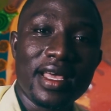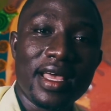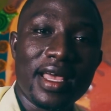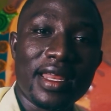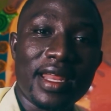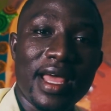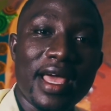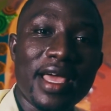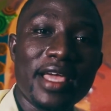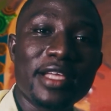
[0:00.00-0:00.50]

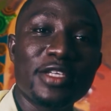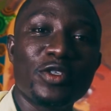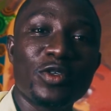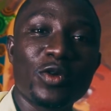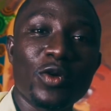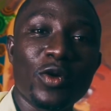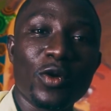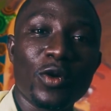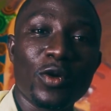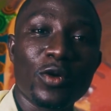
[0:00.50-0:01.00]
and I urge you
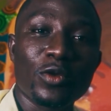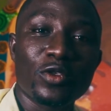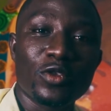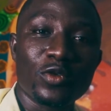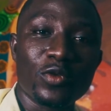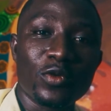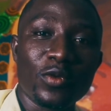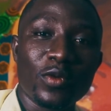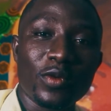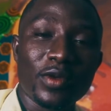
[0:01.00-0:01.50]
all
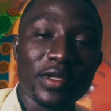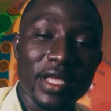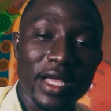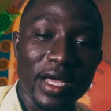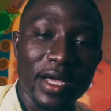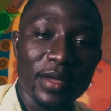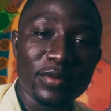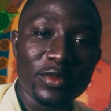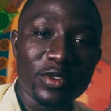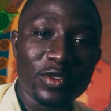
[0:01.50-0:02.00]
to
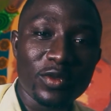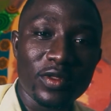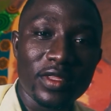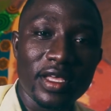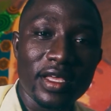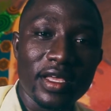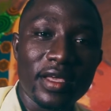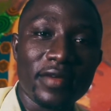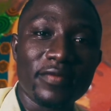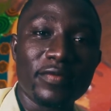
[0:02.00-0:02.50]
come to
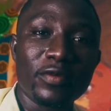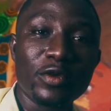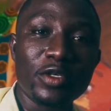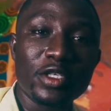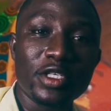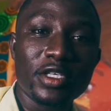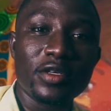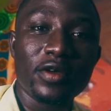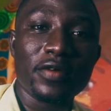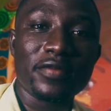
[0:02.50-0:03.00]
the
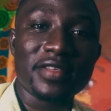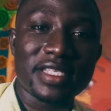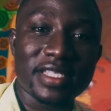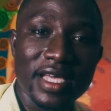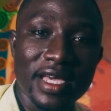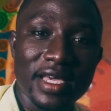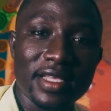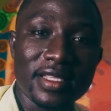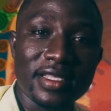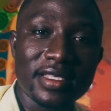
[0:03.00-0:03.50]
Evolution of
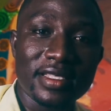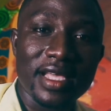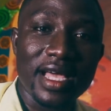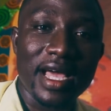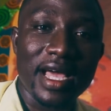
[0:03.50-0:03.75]
Science